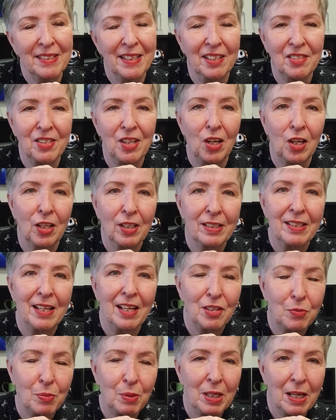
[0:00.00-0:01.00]
That's how long it
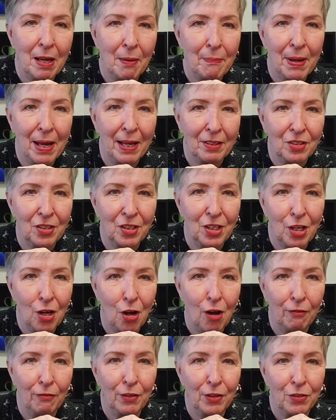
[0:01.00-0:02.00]
takes me to get back to the
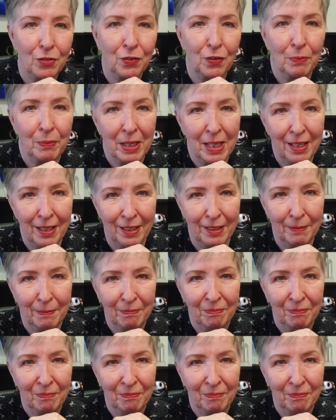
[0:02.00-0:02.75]
office from here